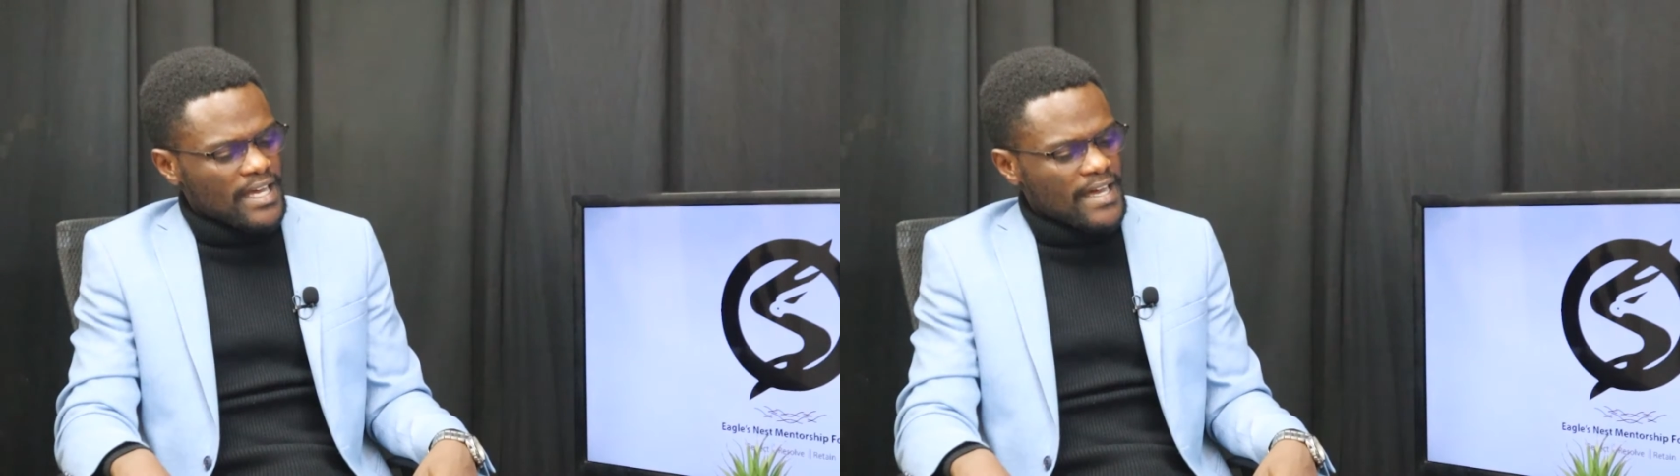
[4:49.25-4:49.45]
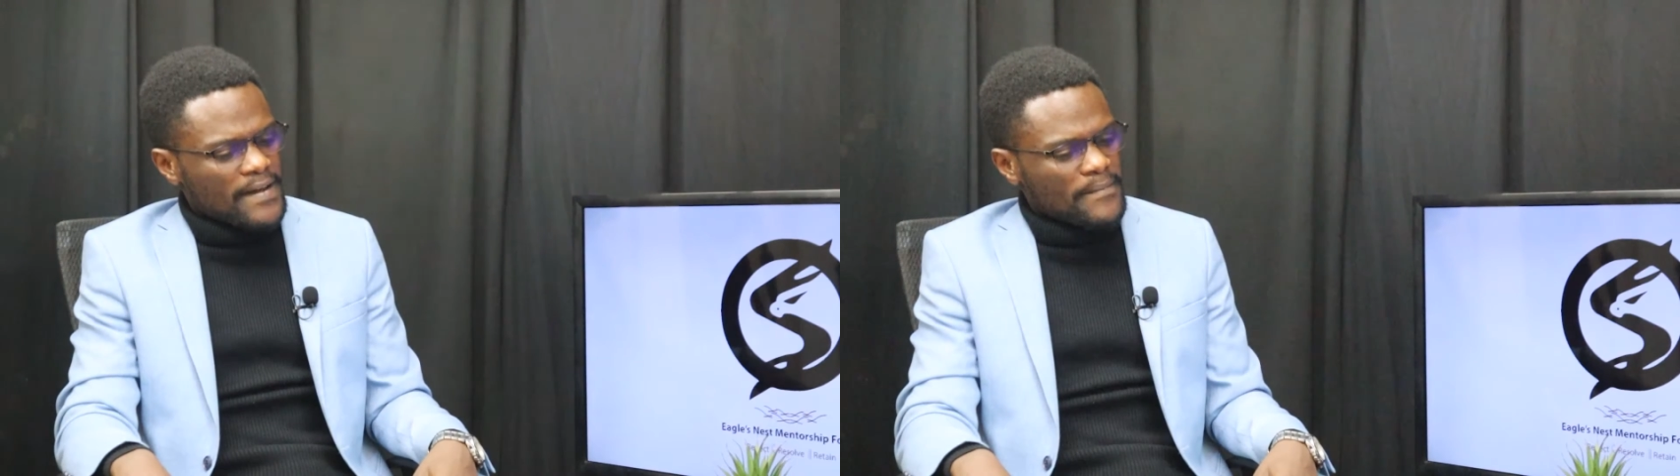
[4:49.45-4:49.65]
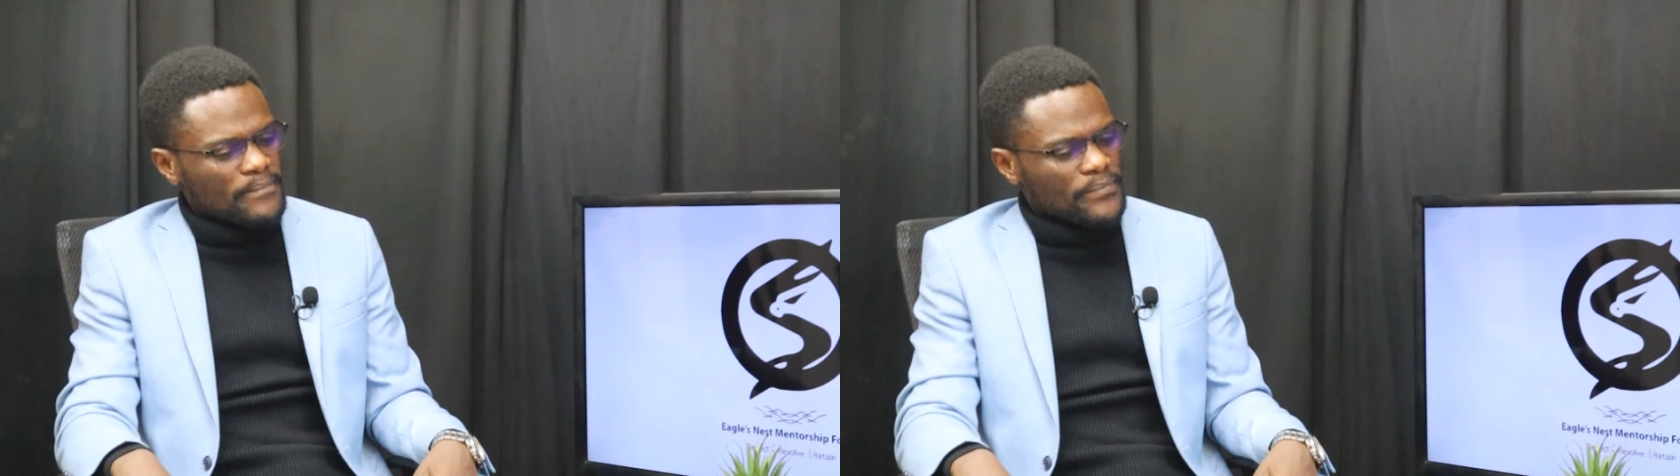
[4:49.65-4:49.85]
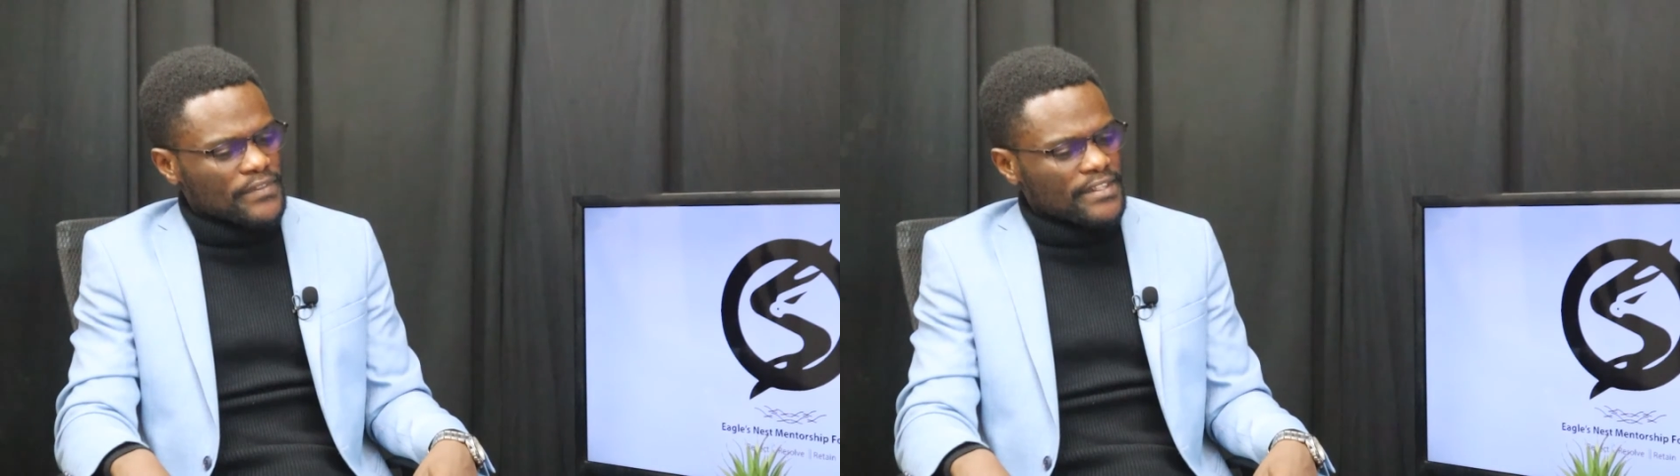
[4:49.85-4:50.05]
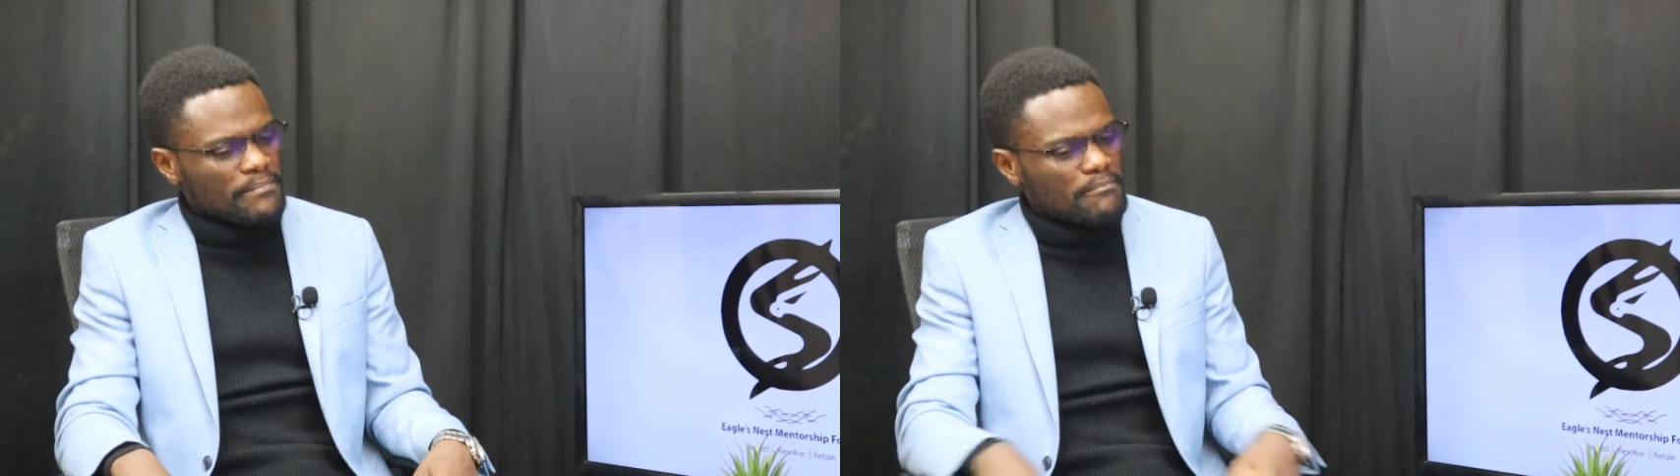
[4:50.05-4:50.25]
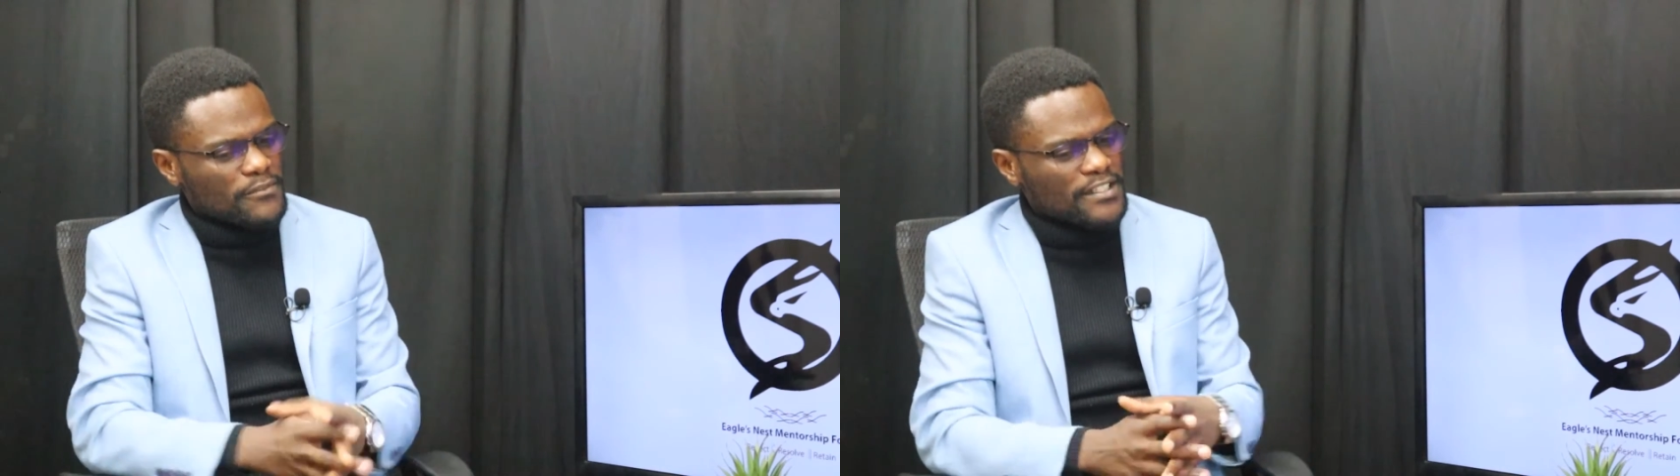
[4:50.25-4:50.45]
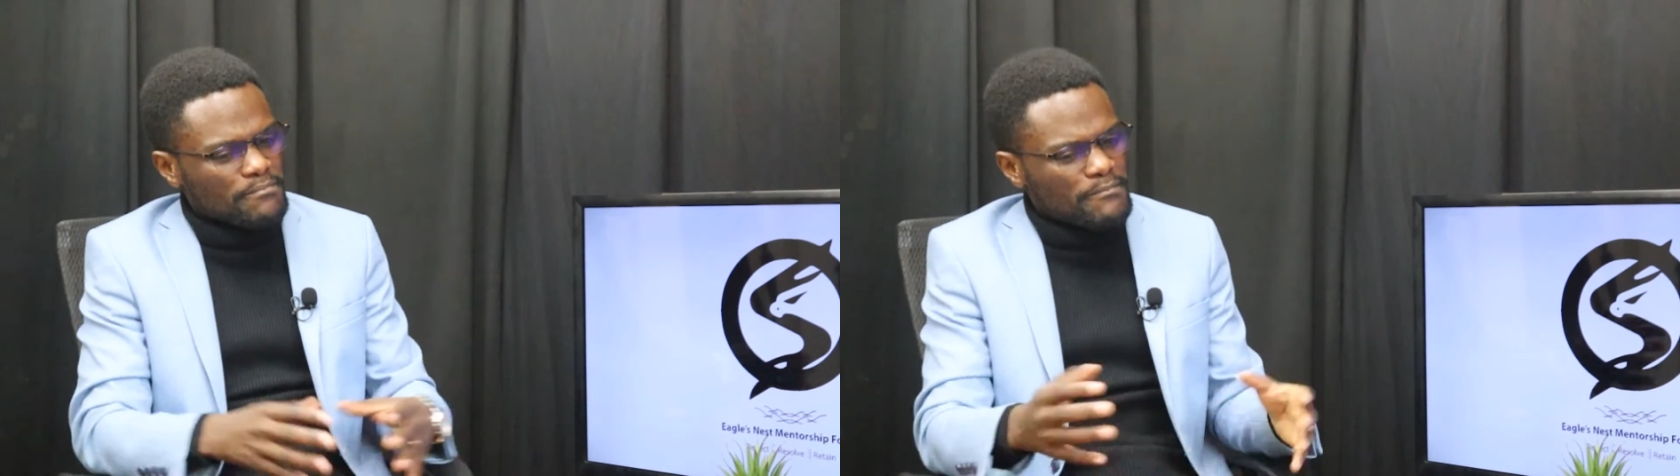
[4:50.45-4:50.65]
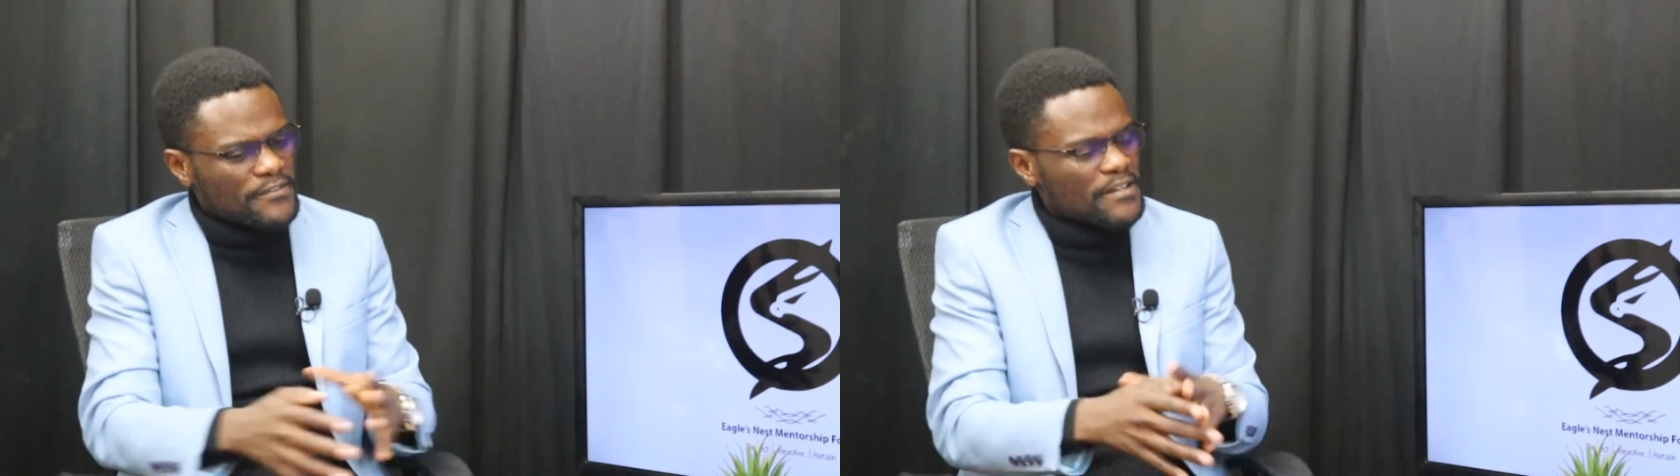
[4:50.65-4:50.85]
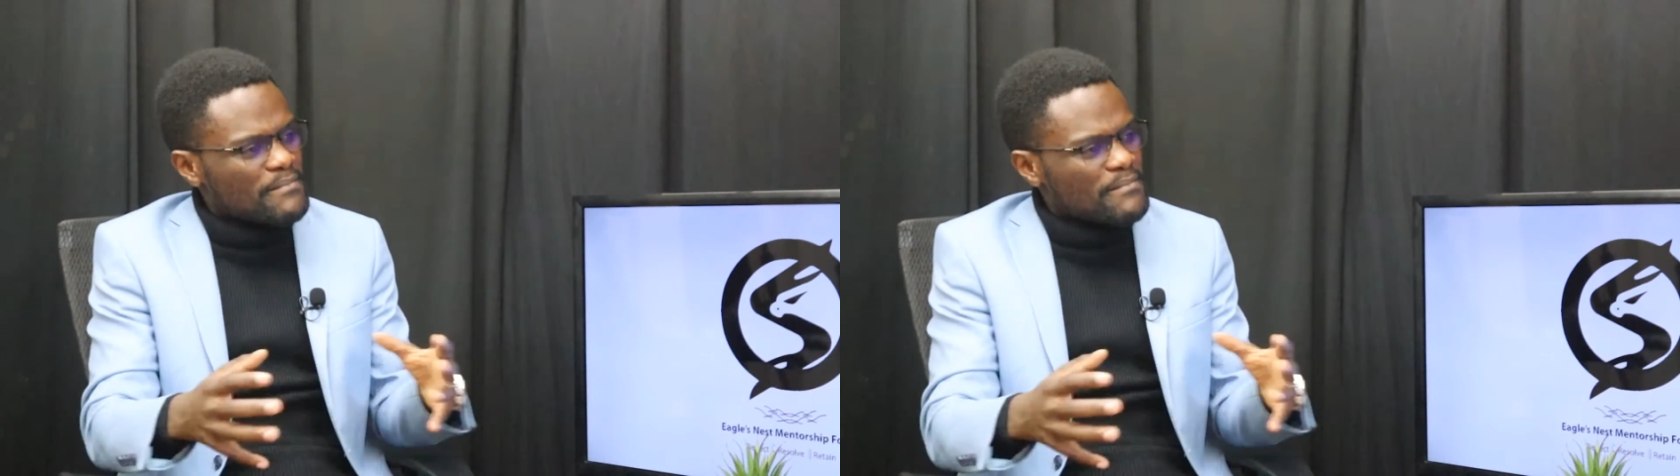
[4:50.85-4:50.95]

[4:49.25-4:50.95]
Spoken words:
the